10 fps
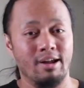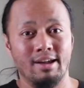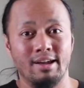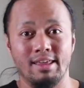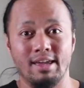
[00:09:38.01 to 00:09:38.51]

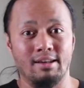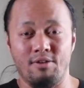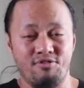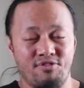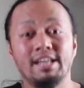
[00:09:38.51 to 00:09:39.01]
they can
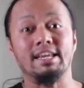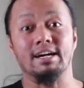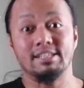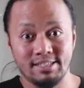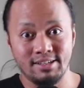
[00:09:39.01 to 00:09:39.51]
affect
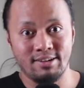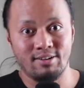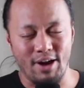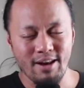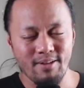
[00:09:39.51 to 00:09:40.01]
us,
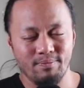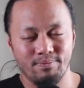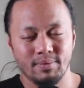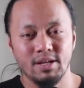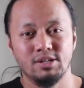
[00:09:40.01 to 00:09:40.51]
right?
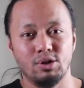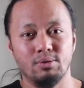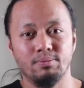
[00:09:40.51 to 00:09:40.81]
So